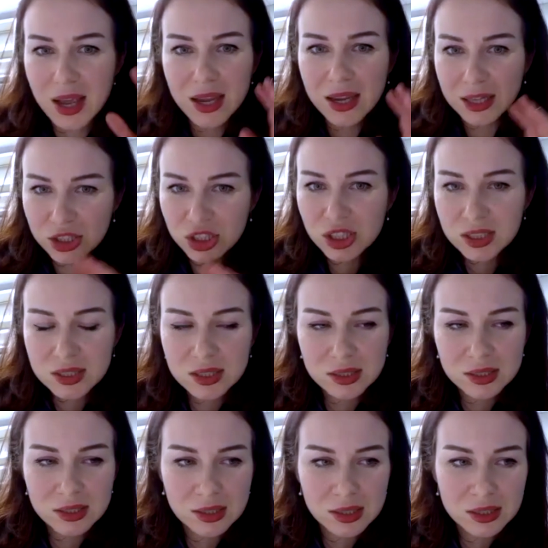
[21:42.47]

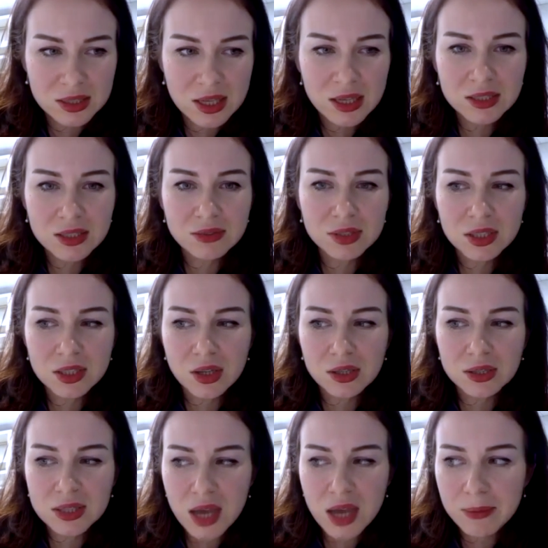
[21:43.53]
it takes a really long
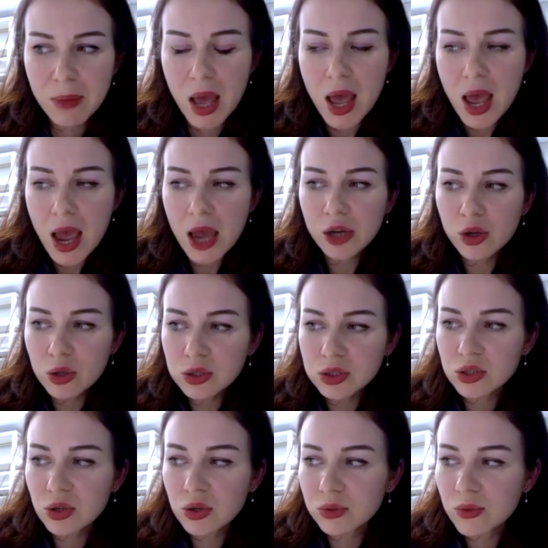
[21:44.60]
time. And
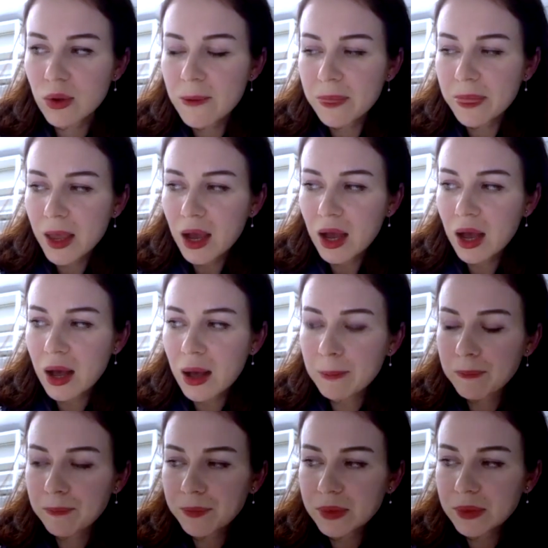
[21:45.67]
also
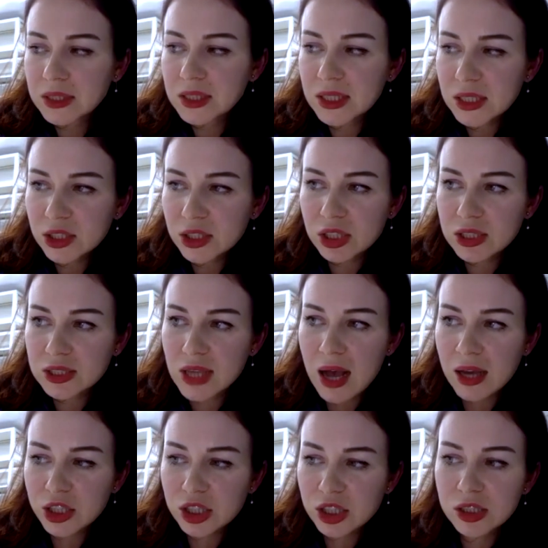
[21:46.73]
the teachers
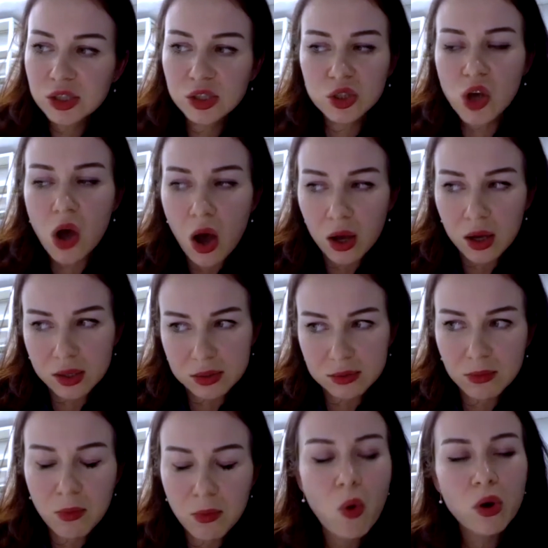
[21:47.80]
actually talk
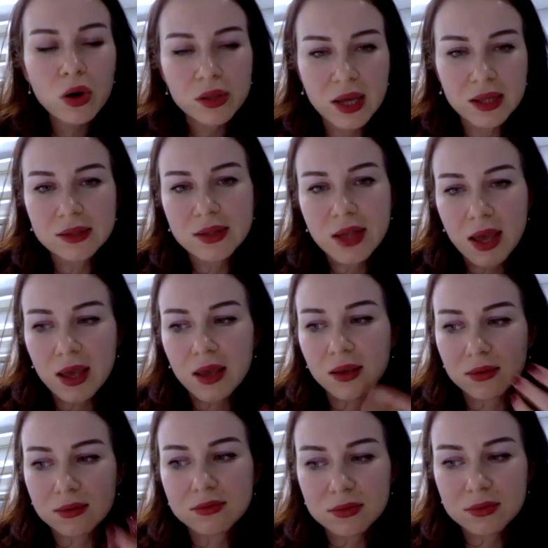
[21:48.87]
more than they